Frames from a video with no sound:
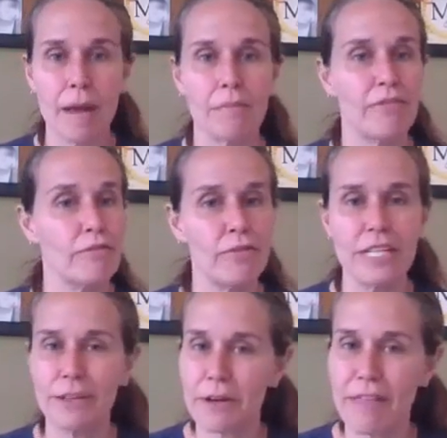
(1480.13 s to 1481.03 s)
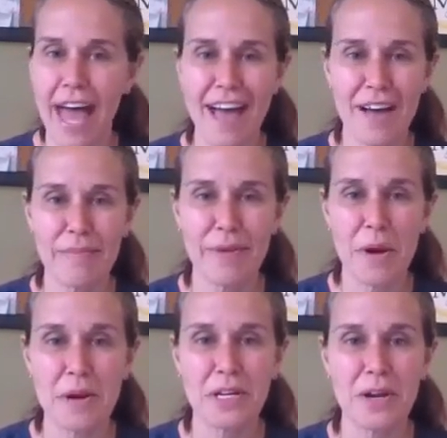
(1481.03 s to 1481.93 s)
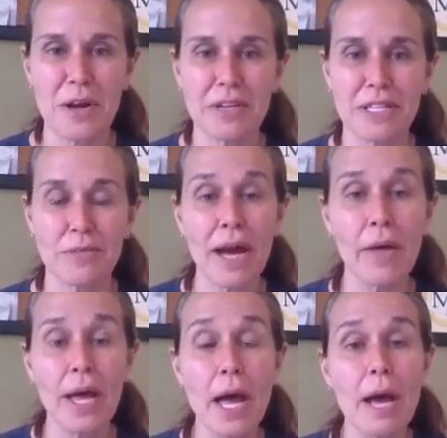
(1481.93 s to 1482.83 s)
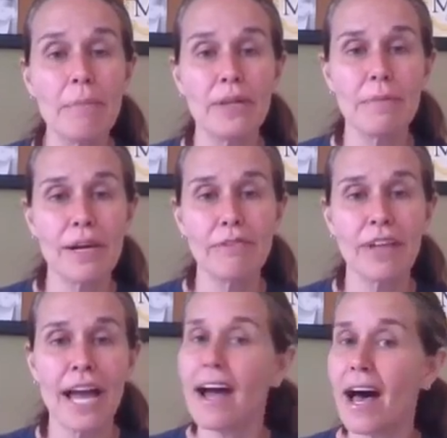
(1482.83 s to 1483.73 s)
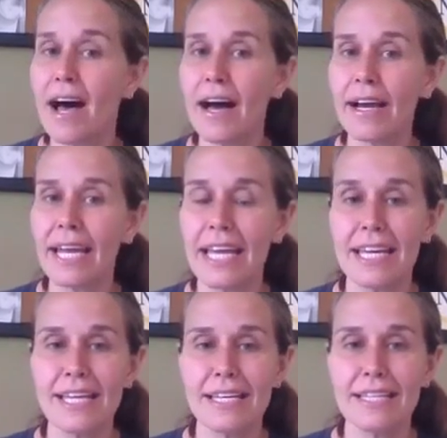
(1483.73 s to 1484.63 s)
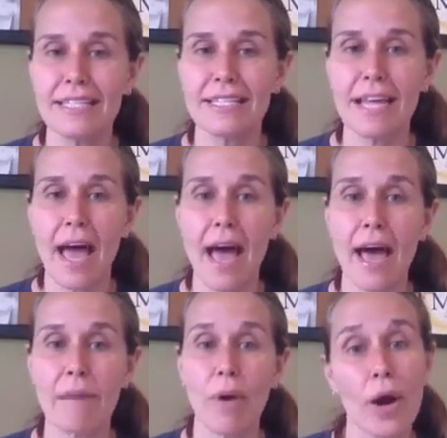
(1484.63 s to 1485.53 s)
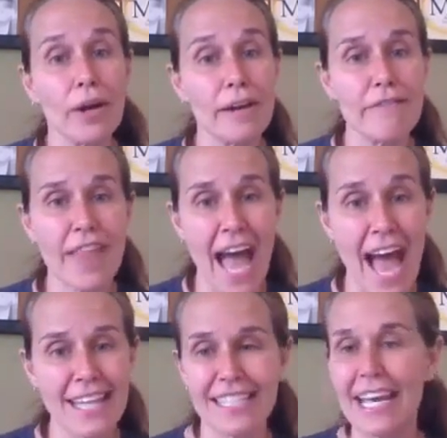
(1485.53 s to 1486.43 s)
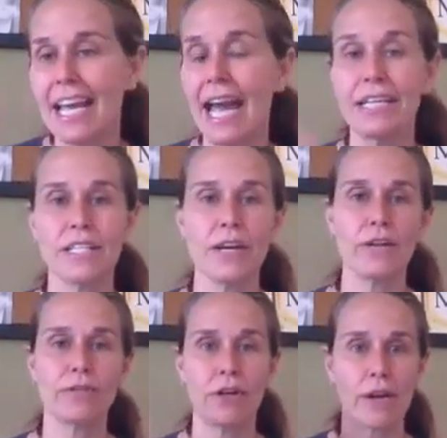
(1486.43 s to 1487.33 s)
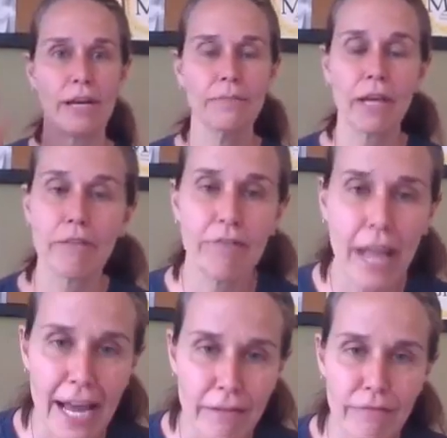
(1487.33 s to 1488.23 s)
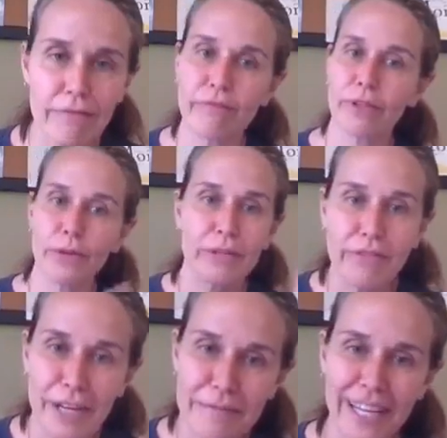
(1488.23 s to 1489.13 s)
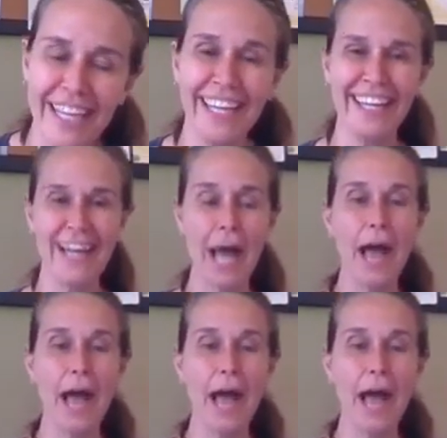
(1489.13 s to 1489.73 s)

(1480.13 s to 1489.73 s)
Feel free to look that up on your own as well. But the butterfly hug is part of that. And so, sorry, a fly flew in front of me.